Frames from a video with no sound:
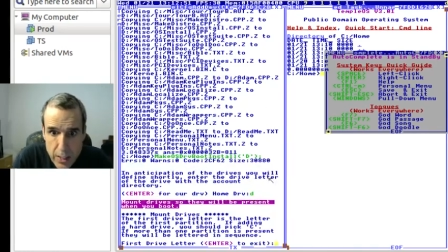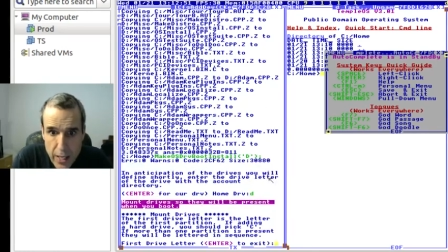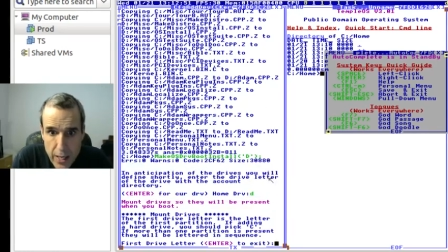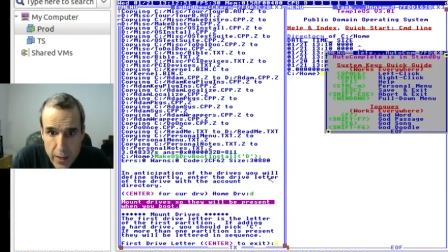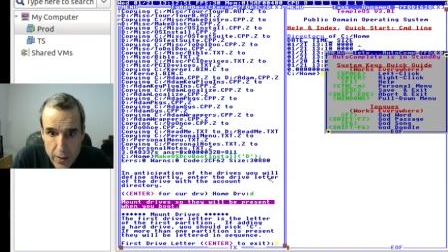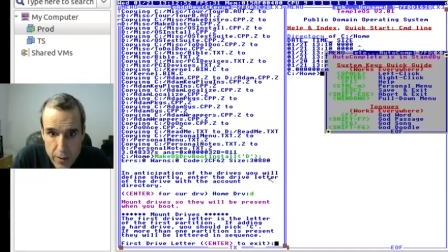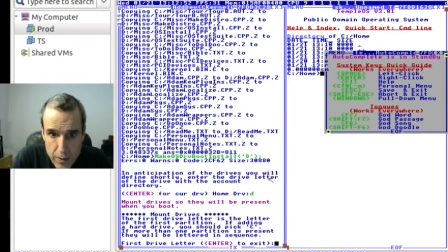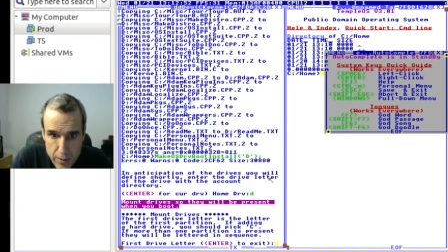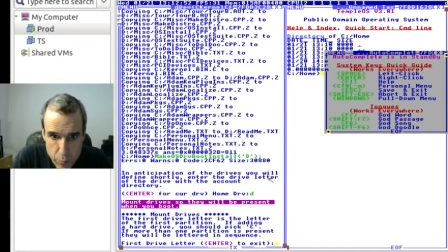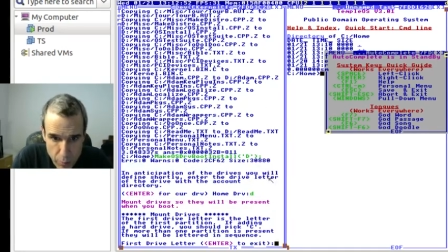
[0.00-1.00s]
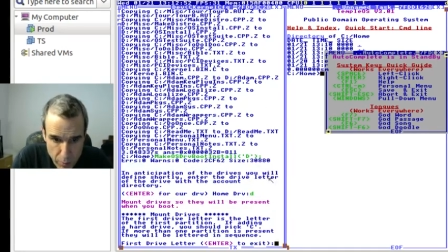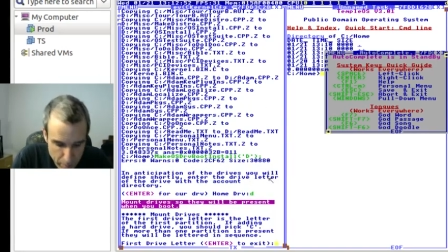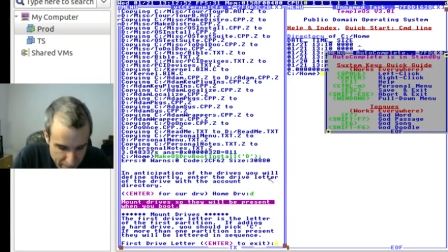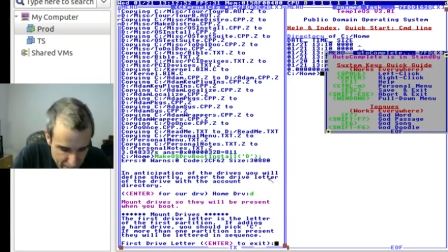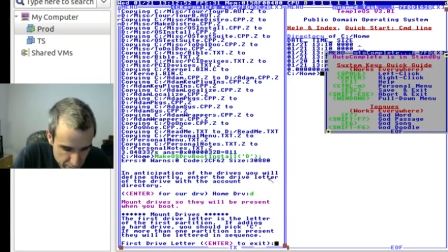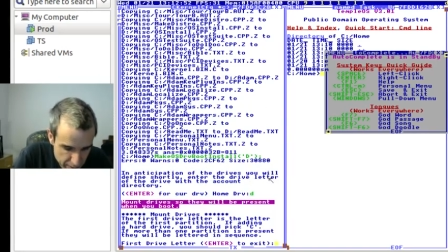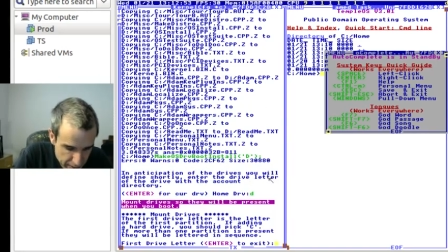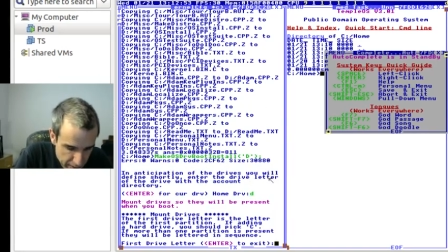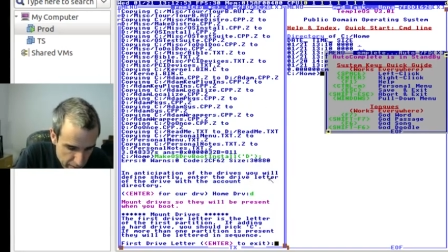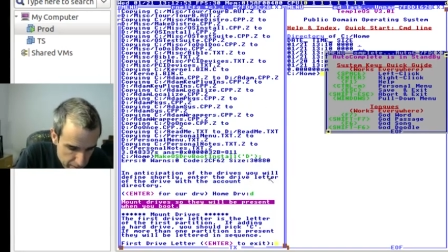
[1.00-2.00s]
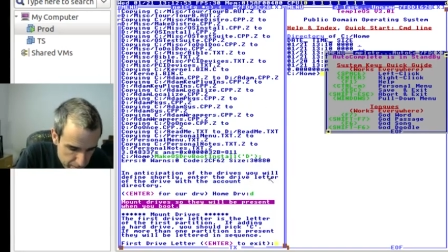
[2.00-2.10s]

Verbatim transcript: And when we're mounting,